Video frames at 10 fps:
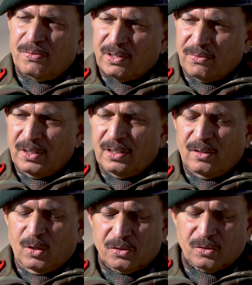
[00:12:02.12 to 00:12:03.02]
of which we
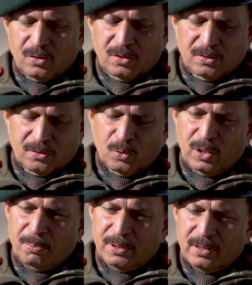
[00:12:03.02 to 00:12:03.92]
launched uh, Snow
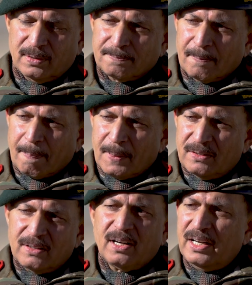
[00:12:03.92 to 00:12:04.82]
Leopard. Mm.
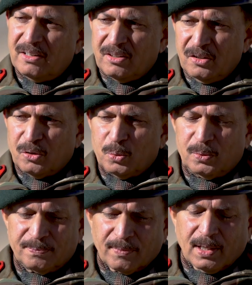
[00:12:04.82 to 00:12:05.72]
This is a legacy
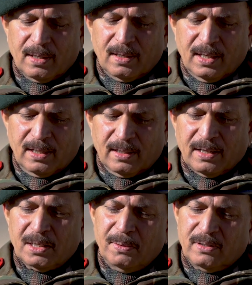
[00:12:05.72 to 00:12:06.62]
issue. Right. And
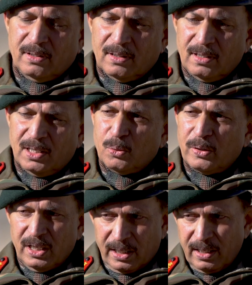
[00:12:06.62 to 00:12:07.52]
as I mentioned earlier,
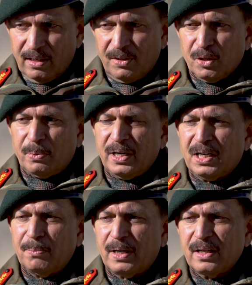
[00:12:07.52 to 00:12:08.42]
2010, when was
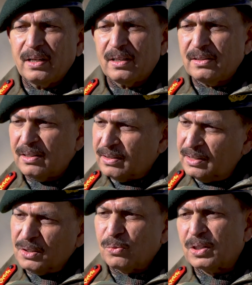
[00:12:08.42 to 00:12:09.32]
brigade commander here, this
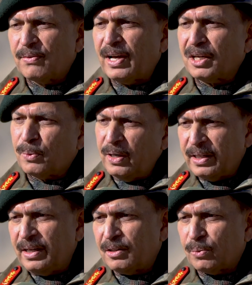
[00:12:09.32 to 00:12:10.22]
this was a
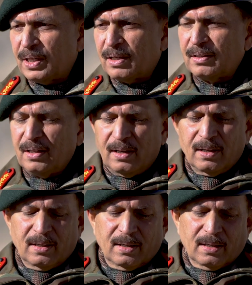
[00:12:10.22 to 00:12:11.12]
flashpoint then as well.
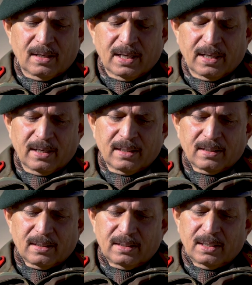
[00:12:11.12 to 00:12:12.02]
Correct. And
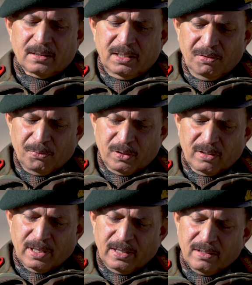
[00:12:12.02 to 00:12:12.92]
uh, the other thing we have to
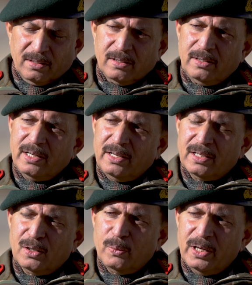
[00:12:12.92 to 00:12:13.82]
understand is this is the
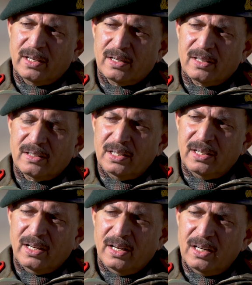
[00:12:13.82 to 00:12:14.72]
area where
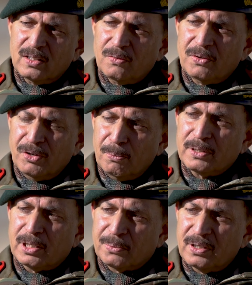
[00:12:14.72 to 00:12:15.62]
the areas of differing
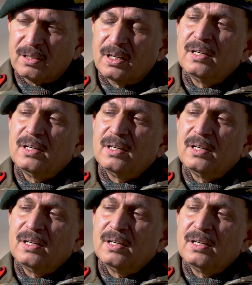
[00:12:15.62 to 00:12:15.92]
perception